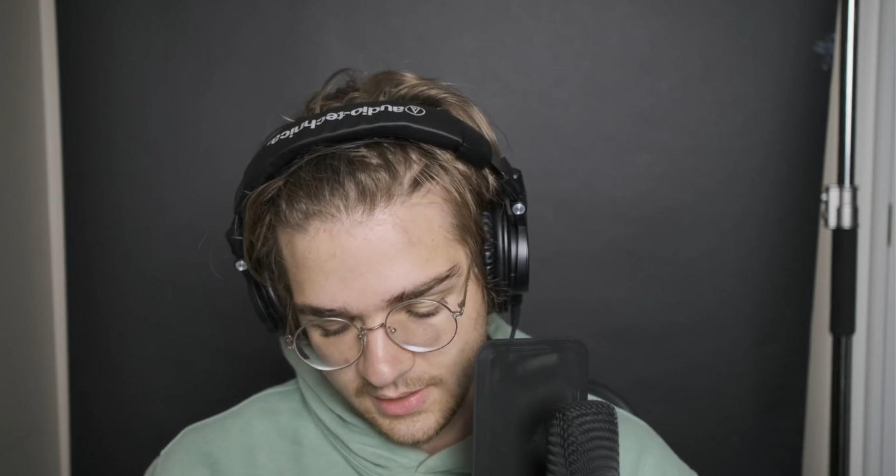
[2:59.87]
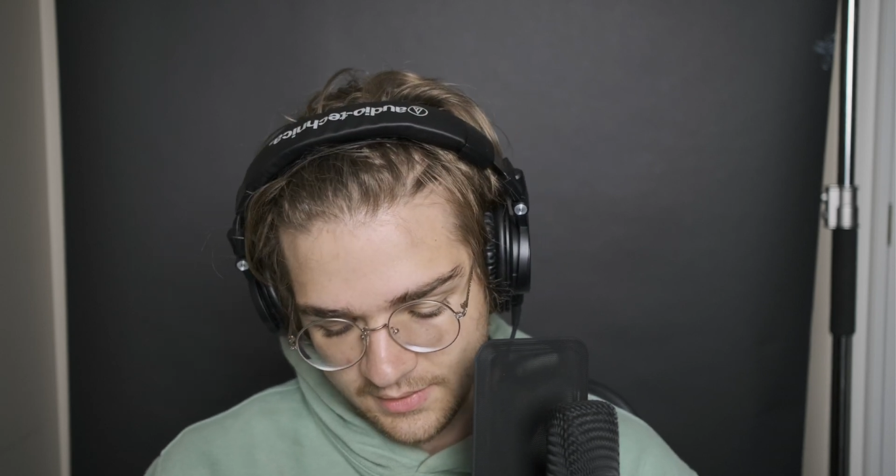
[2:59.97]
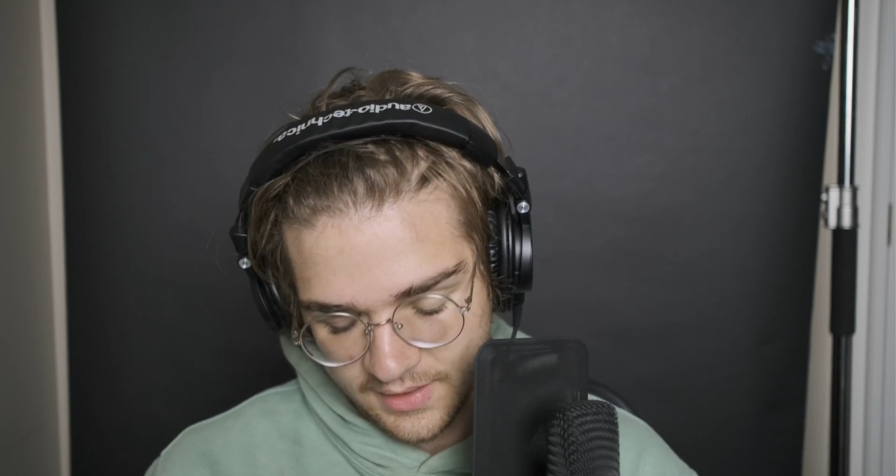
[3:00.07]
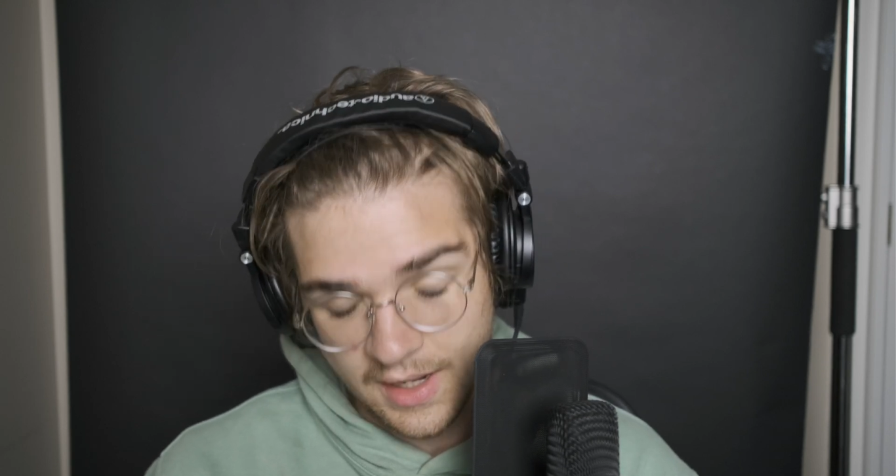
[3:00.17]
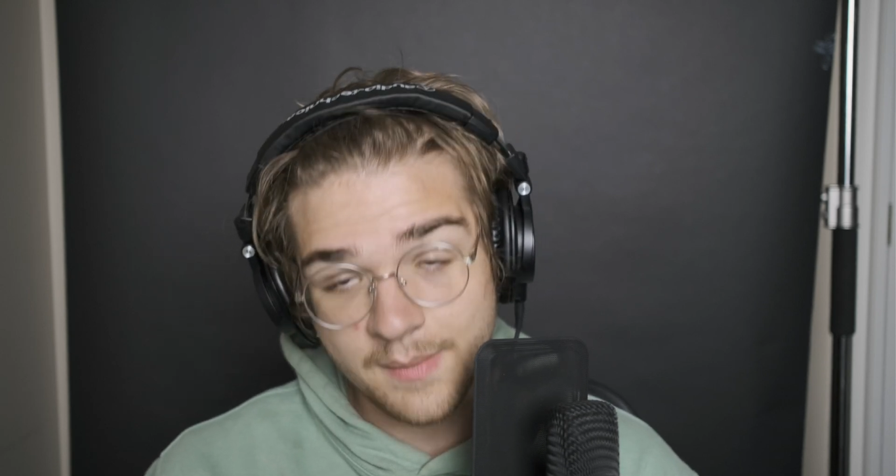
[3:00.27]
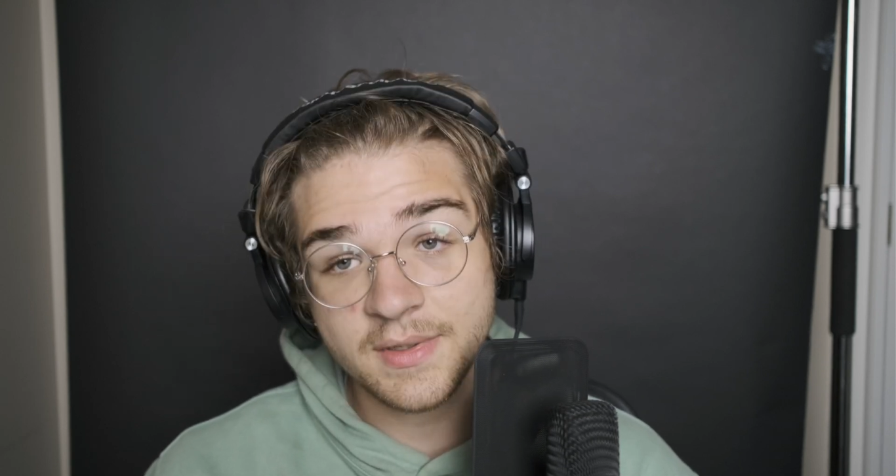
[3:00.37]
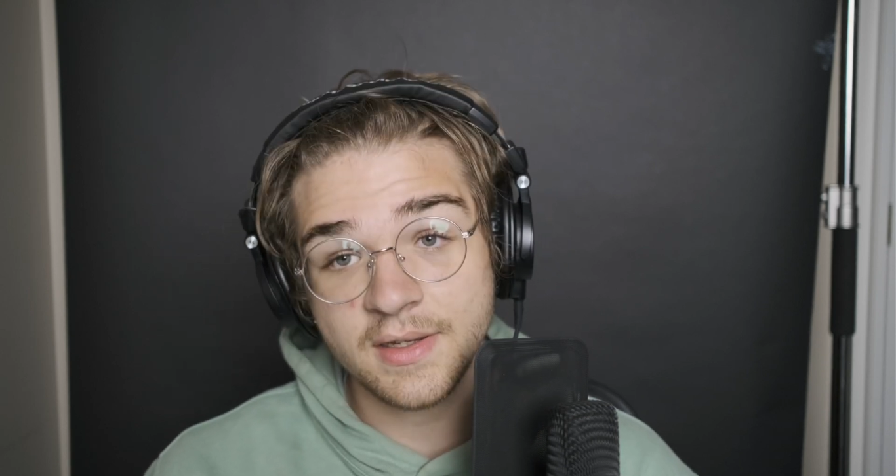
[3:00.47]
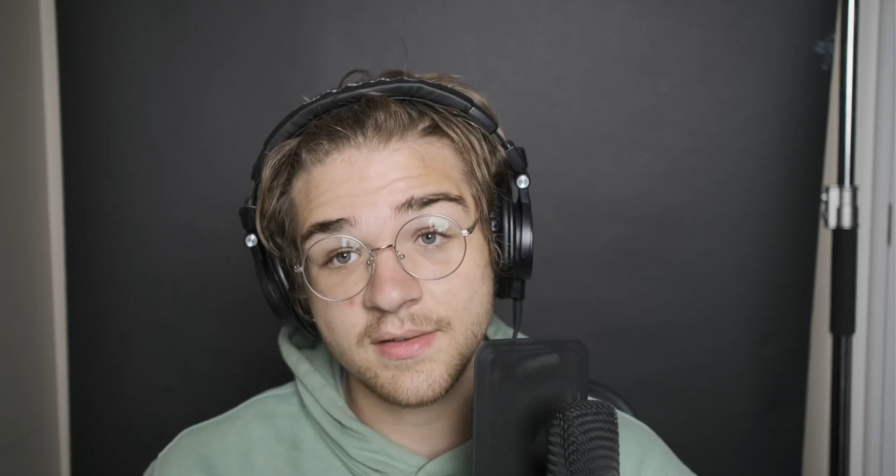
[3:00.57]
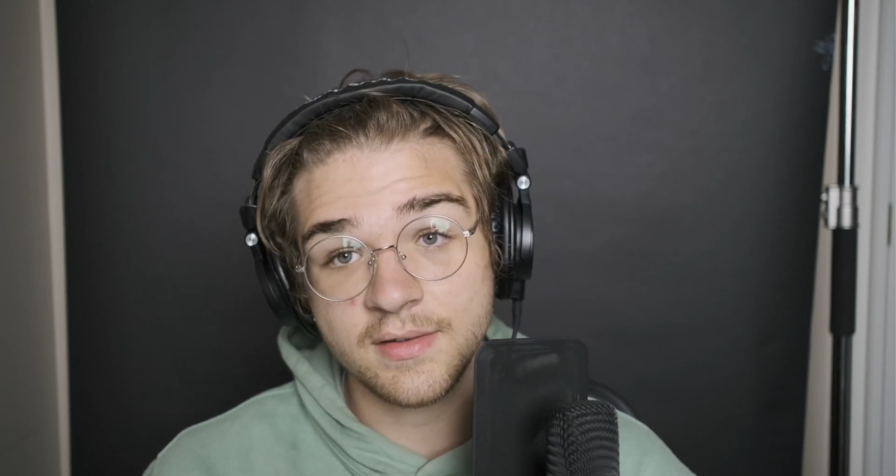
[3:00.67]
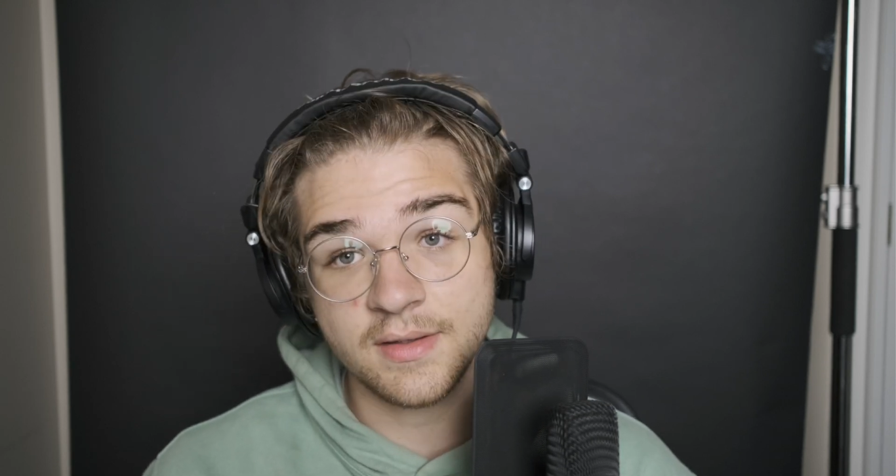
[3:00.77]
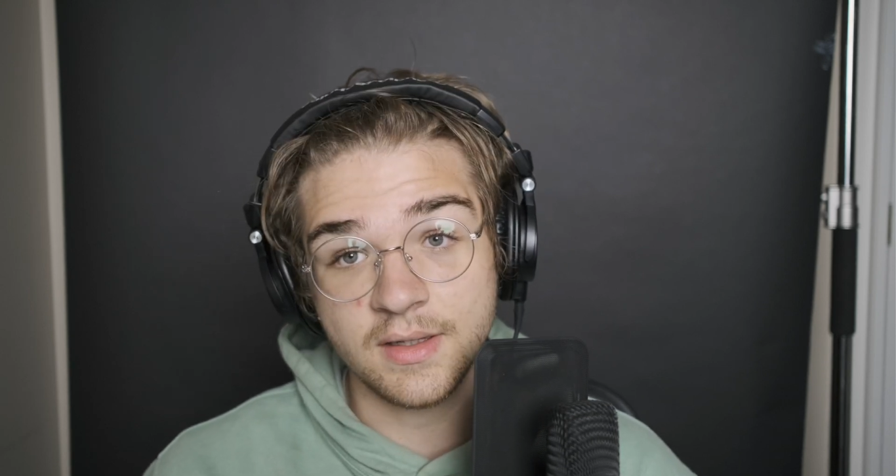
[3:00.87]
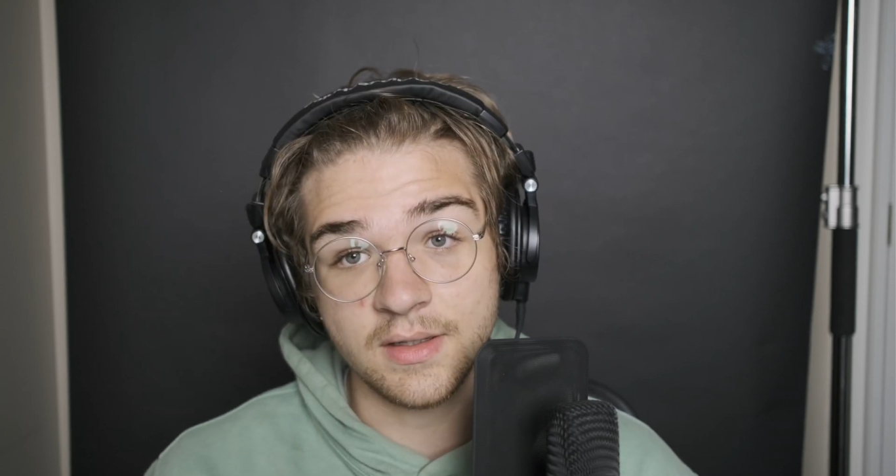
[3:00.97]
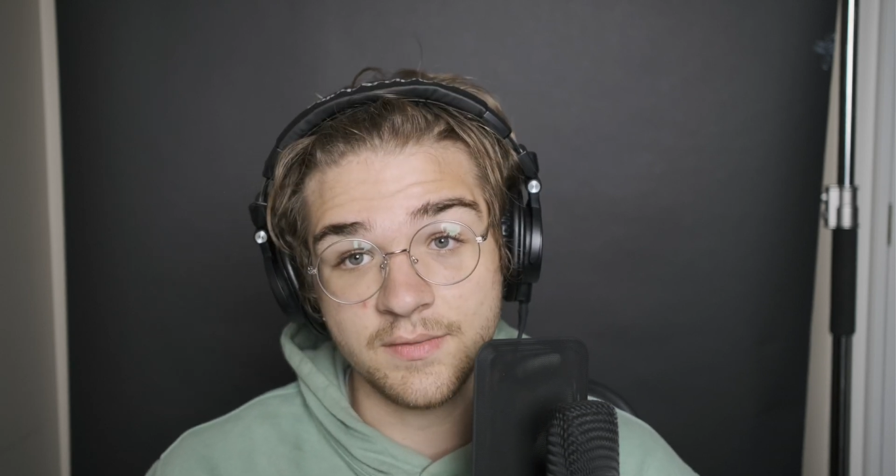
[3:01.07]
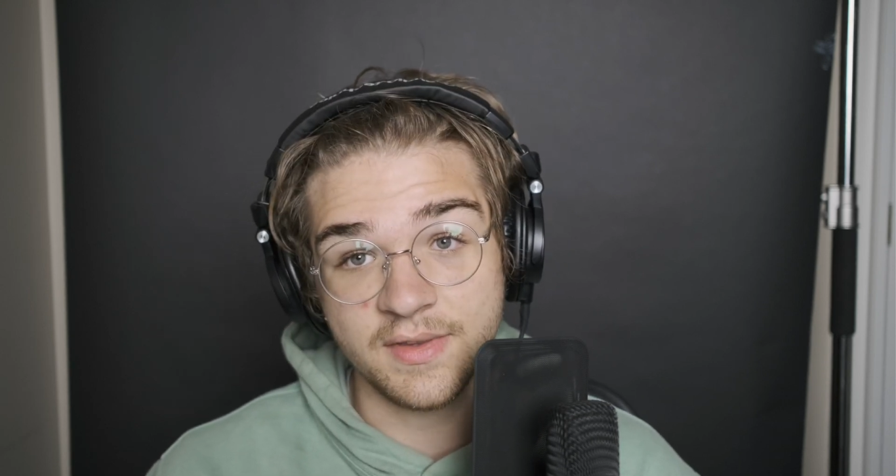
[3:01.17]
The optics of